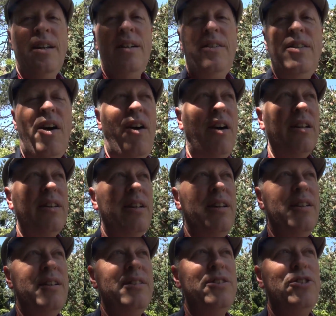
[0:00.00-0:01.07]
not
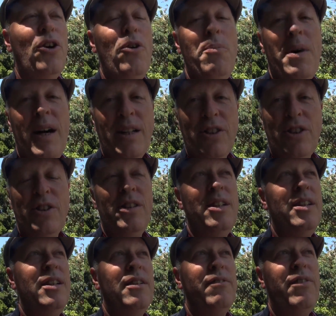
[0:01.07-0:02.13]
so much
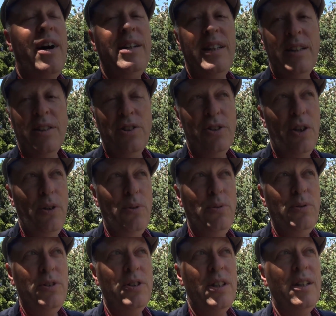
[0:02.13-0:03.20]
finding the
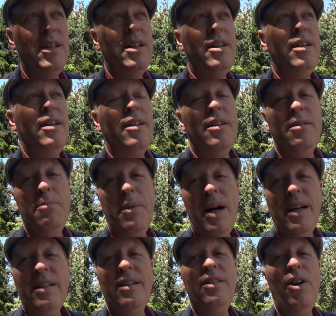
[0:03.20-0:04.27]
stones,
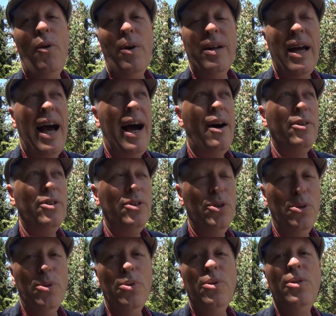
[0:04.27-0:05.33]
but knowing how to
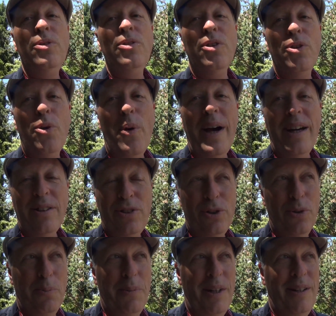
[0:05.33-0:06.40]
do the
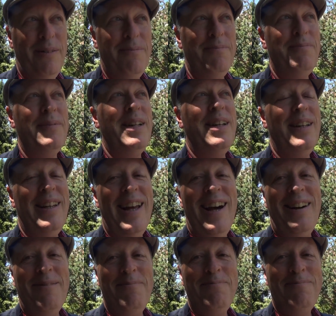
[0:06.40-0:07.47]
quersumme.
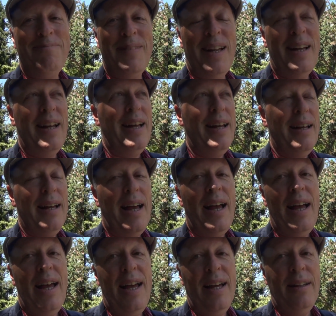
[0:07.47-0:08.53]
Yeah.
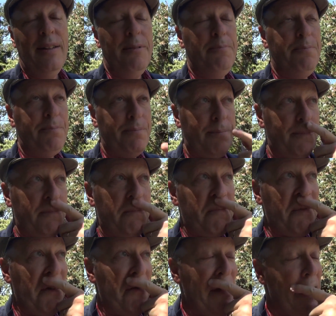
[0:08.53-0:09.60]
And,
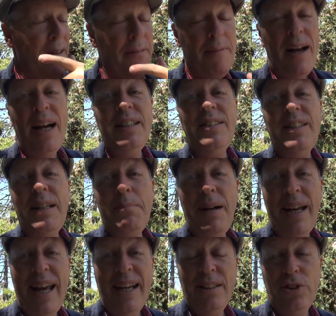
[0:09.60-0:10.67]
well, I sent
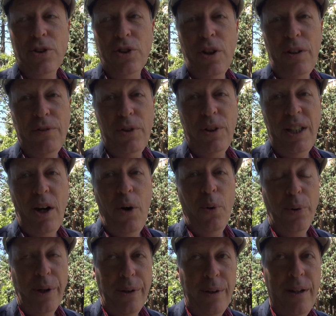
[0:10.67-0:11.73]
my answers off to the
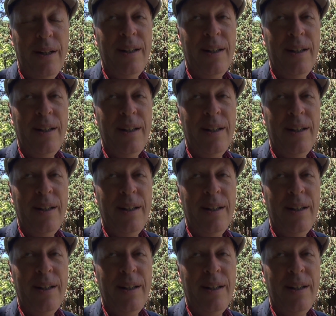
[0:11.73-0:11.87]
owner.